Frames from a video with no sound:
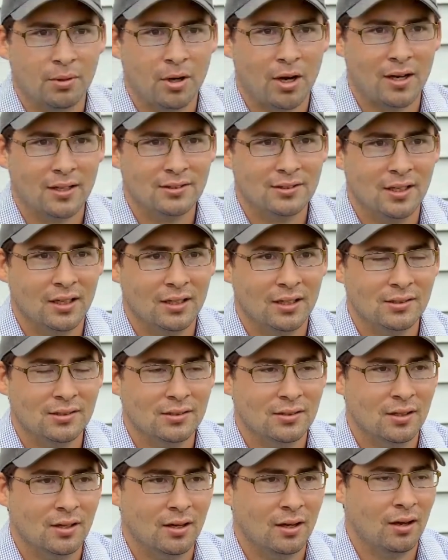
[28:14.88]
their
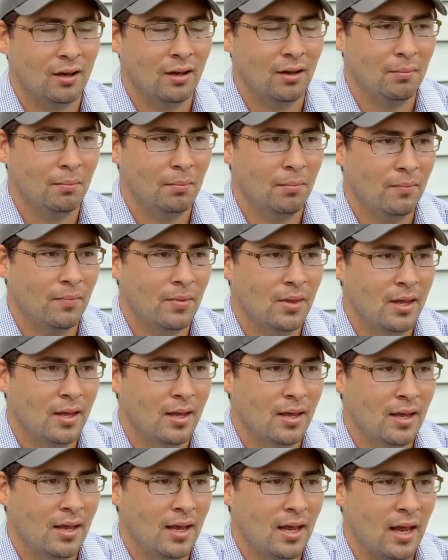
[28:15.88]
process, um,
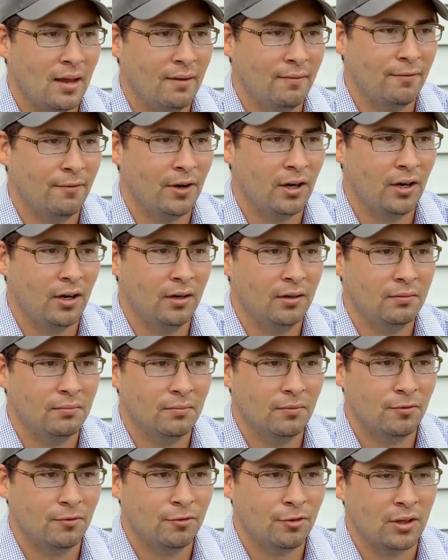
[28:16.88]
and very
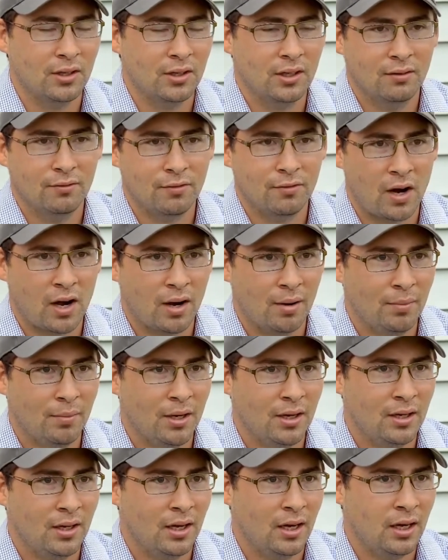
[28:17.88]
friendly
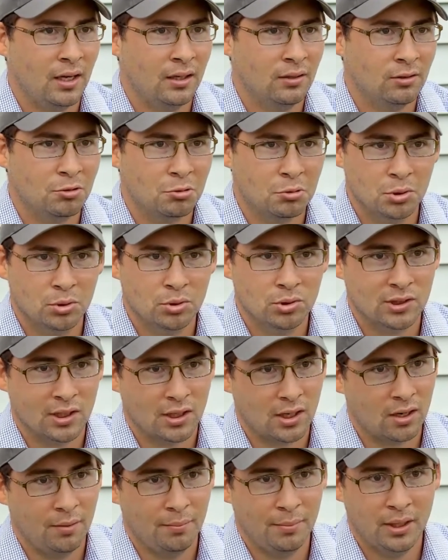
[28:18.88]
environment and crews
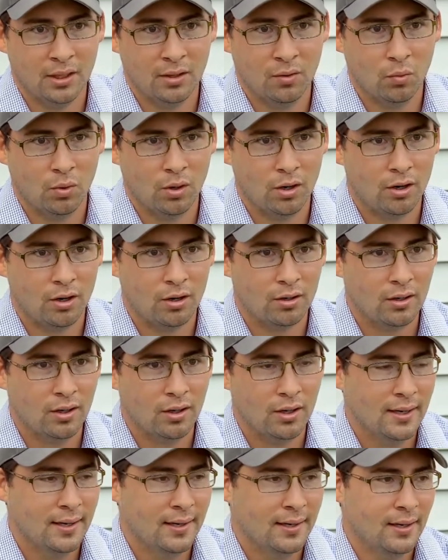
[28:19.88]
that come in and work
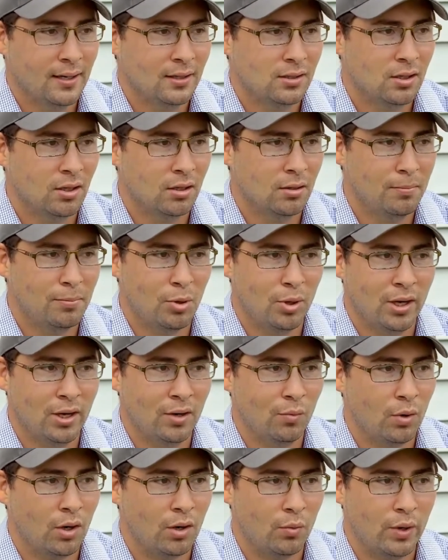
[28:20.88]
to the
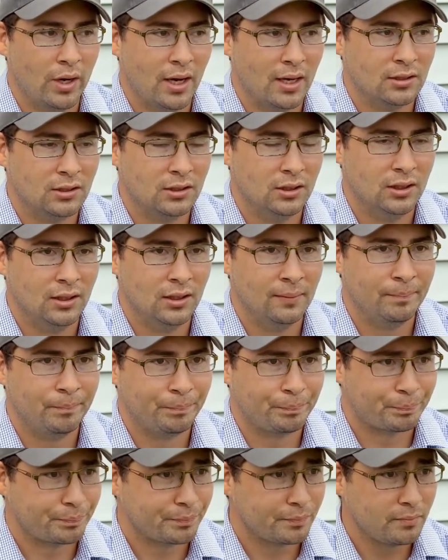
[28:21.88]
point where we actually
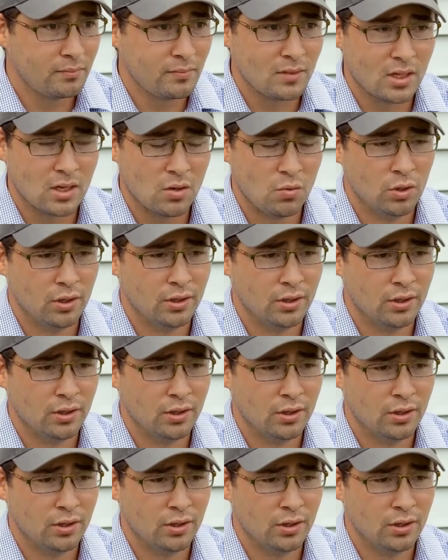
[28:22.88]
were
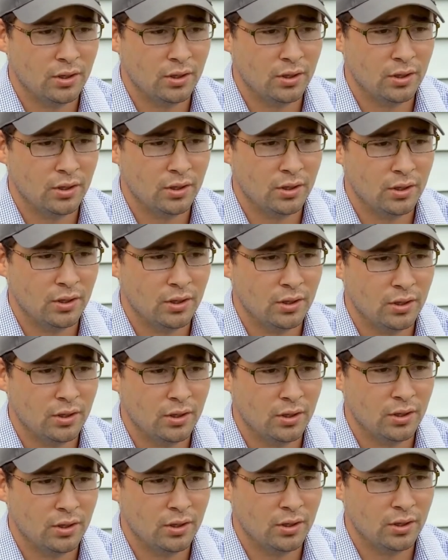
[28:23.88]
in the process
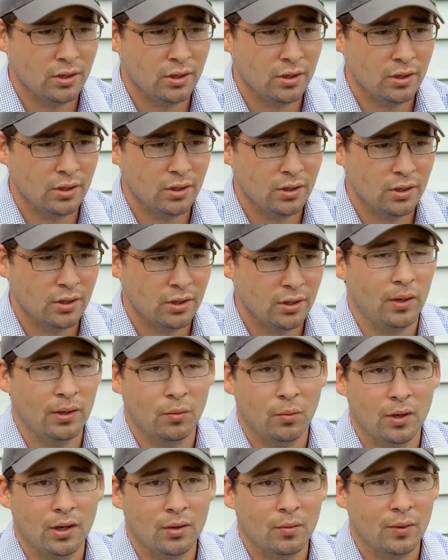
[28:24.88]
of. I was on my way
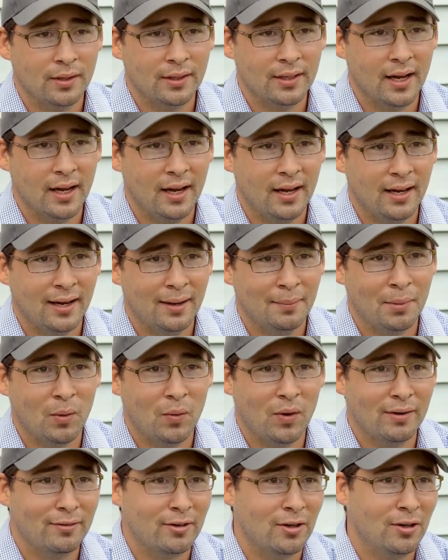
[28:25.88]
to work one day, and my
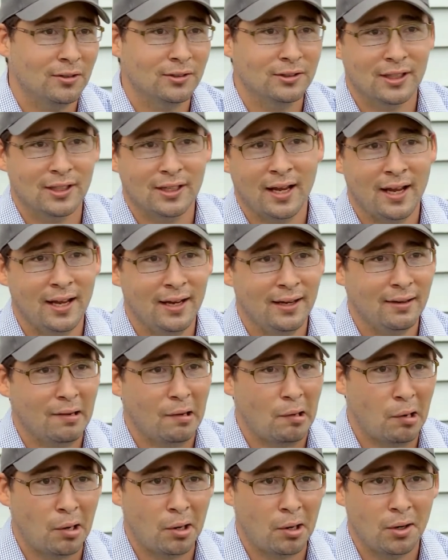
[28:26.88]
wife called and said, "Hey,
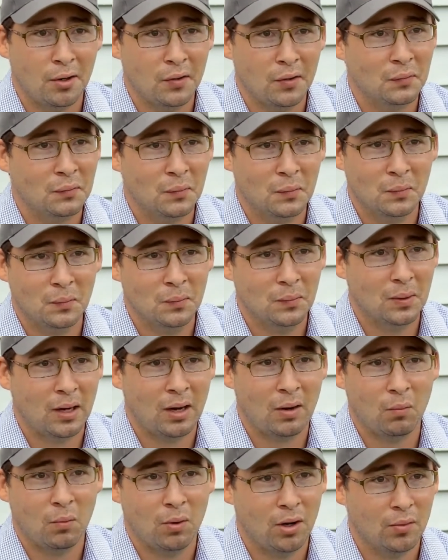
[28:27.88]
our
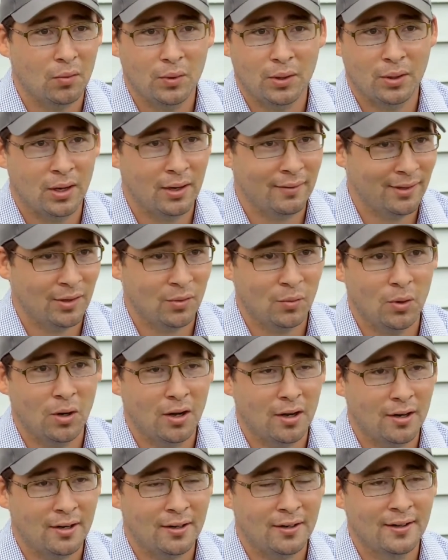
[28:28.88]
hot water. We don't have any
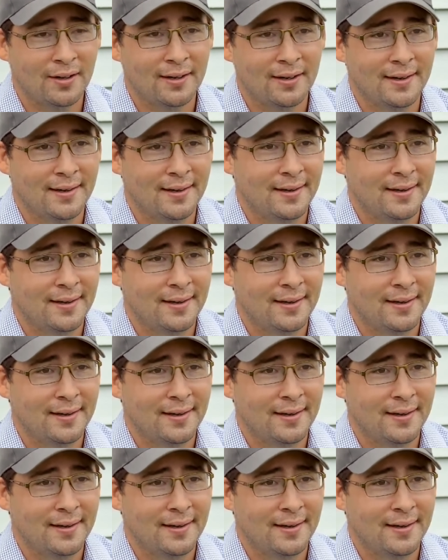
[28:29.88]
water."